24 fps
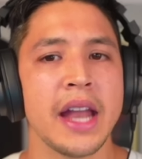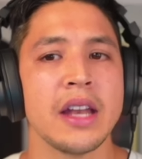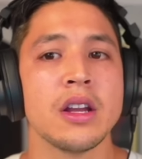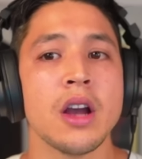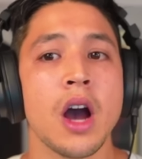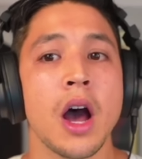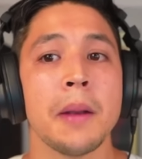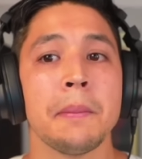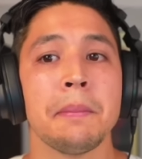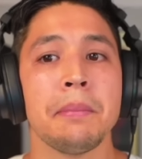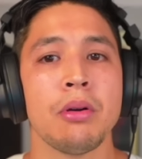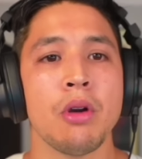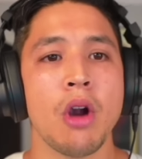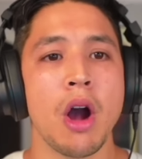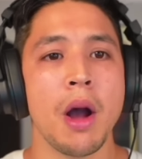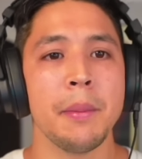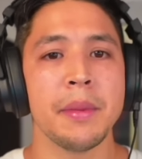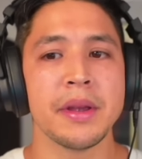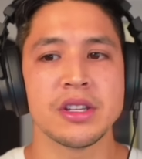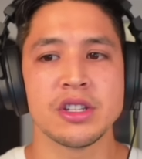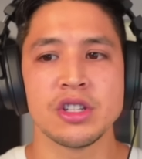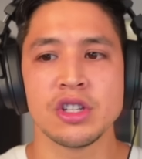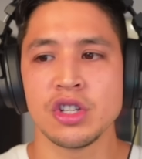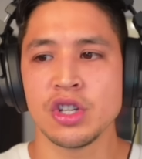God
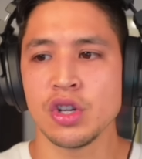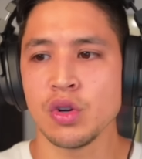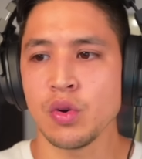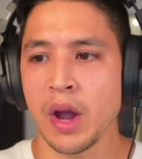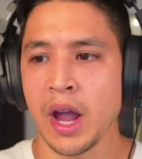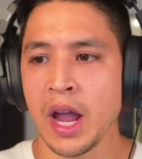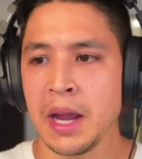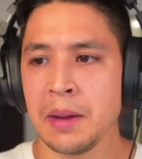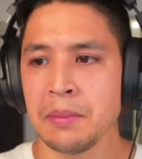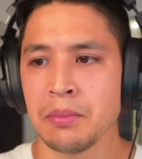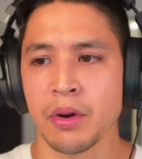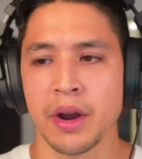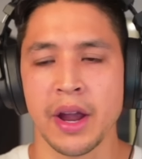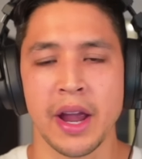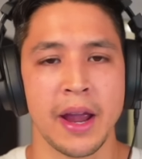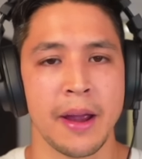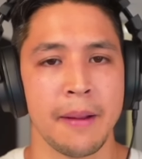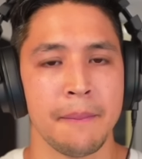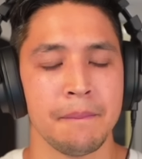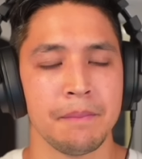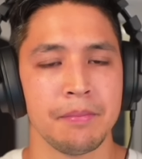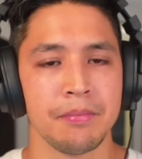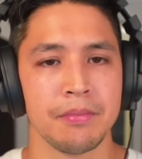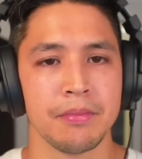promised to
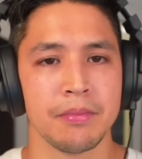Abraham.